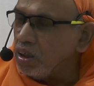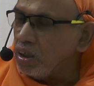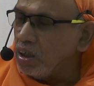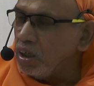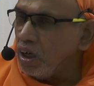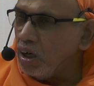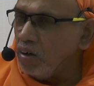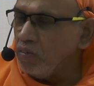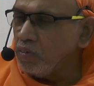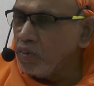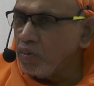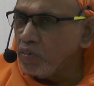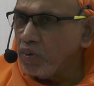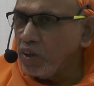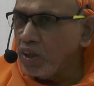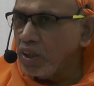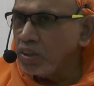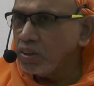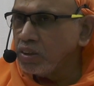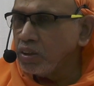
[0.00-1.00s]

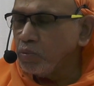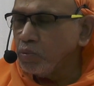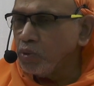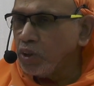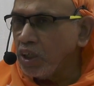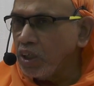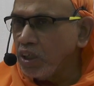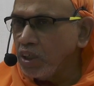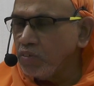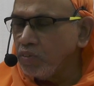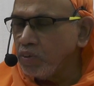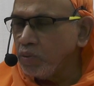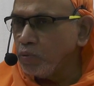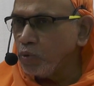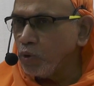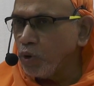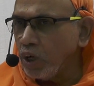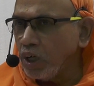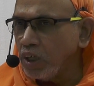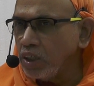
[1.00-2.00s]
Everywhere some kind of a
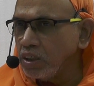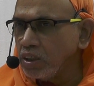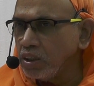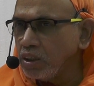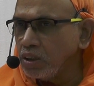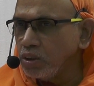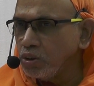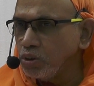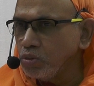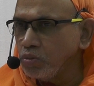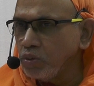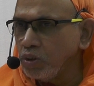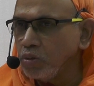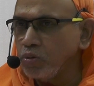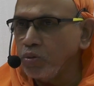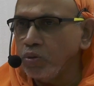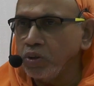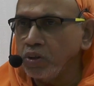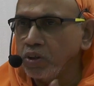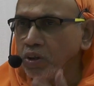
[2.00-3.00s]
Puranic ritual
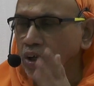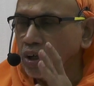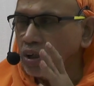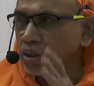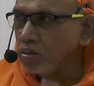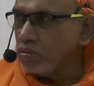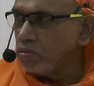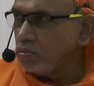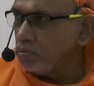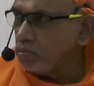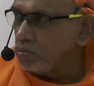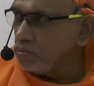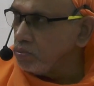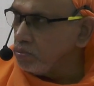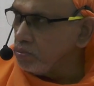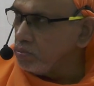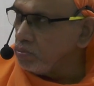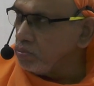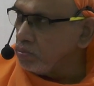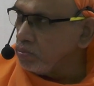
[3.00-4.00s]
going on.
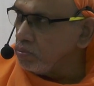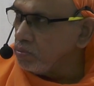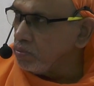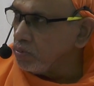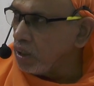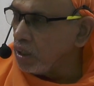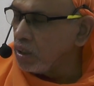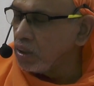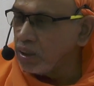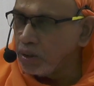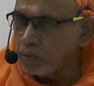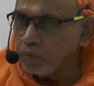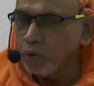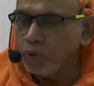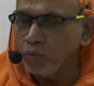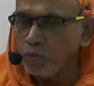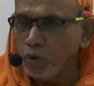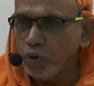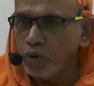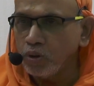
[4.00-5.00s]
And they
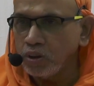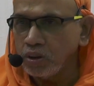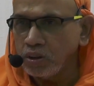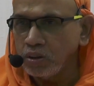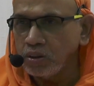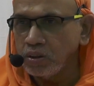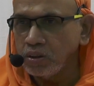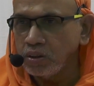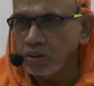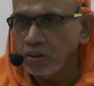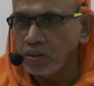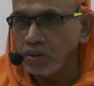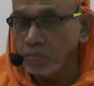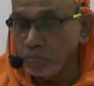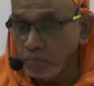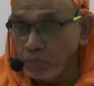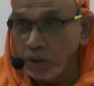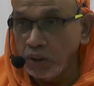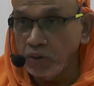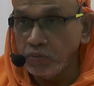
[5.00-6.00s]
promote
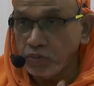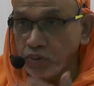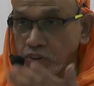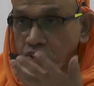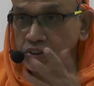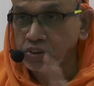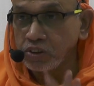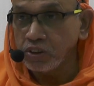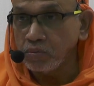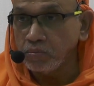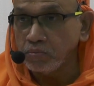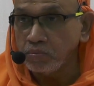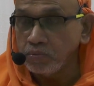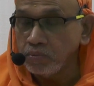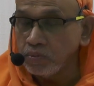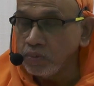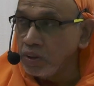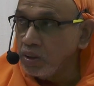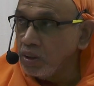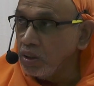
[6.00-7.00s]
some belief system.
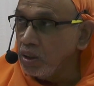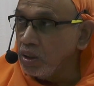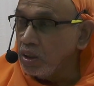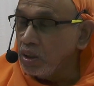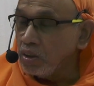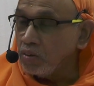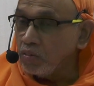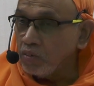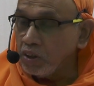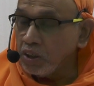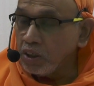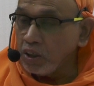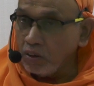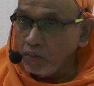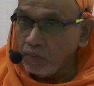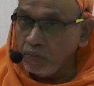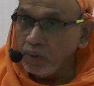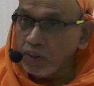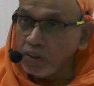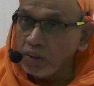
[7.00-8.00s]
Quite
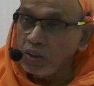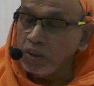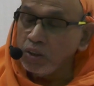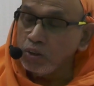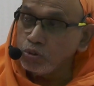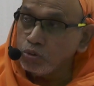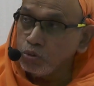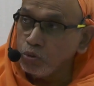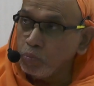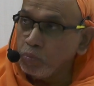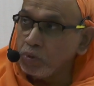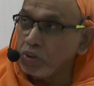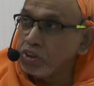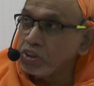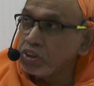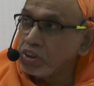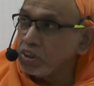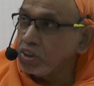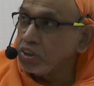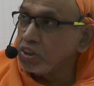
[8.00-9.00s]
often a
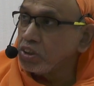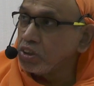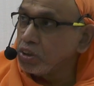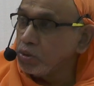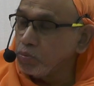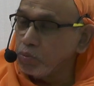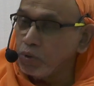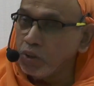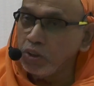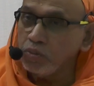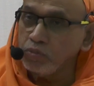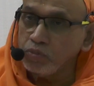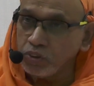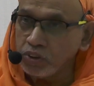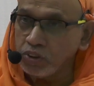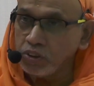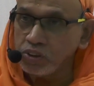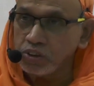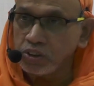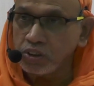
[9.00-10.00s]
superstitious belief
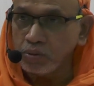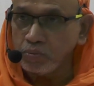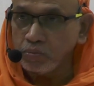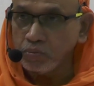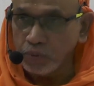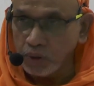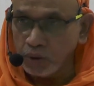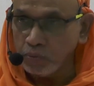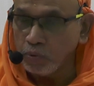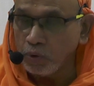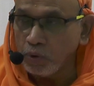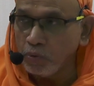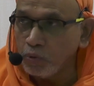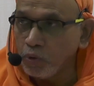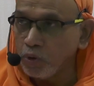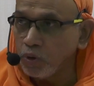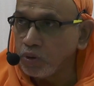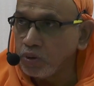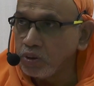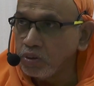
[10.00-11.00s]
system they
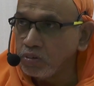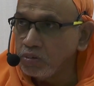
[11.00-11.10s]
promote.